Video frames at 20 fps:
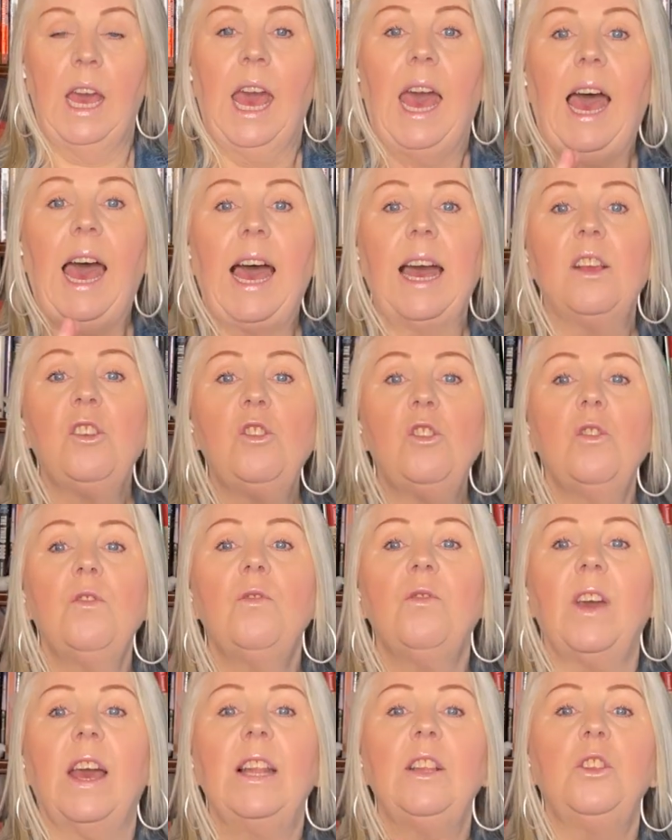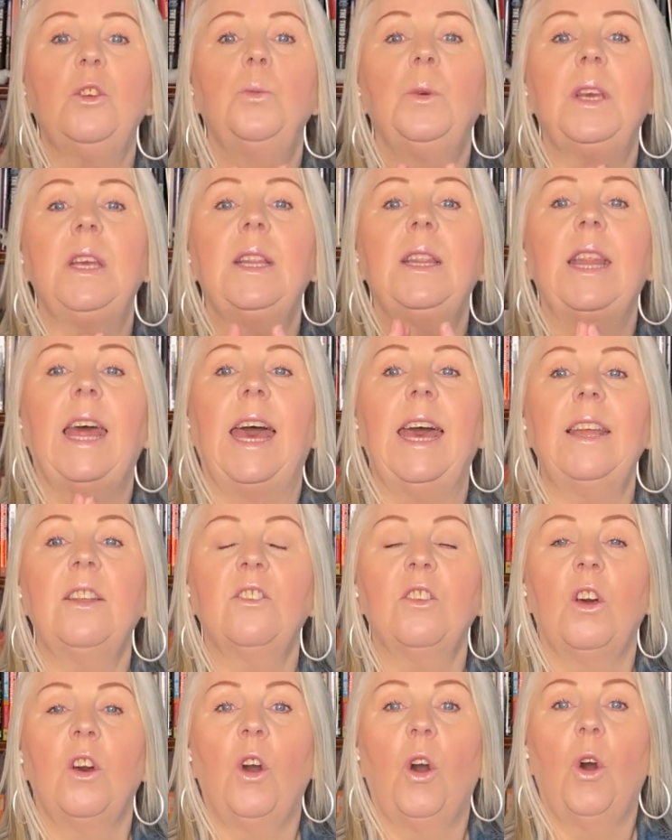Are you valuing that?
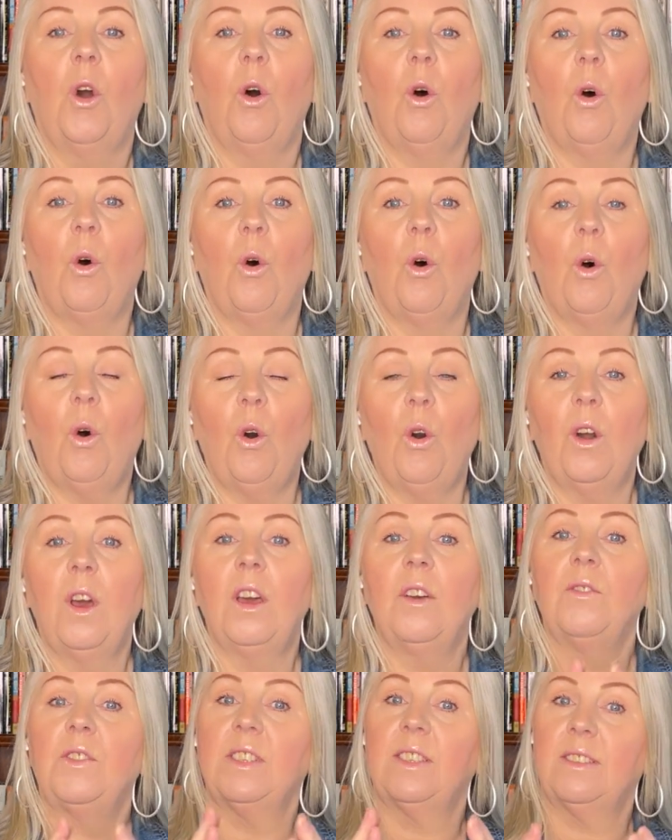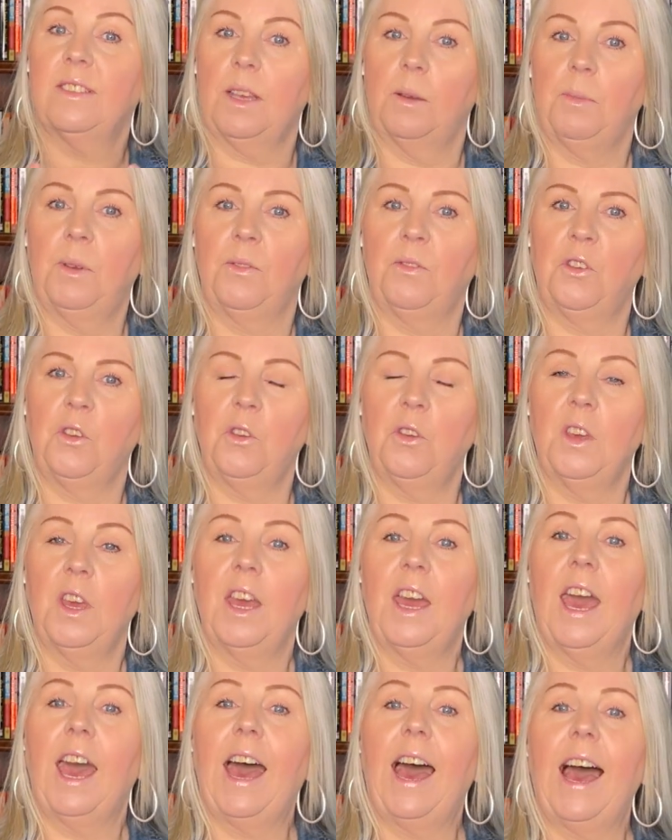Or for some of you,
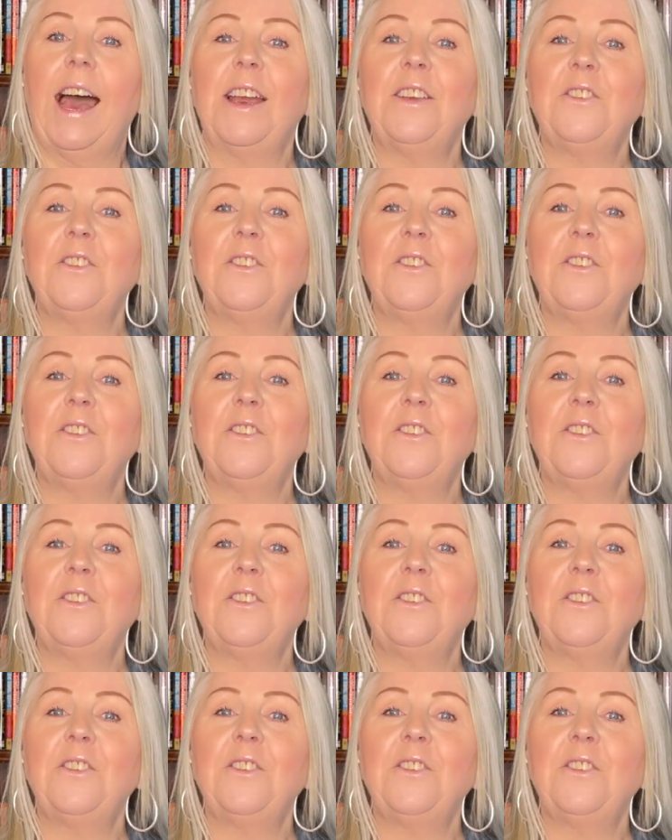are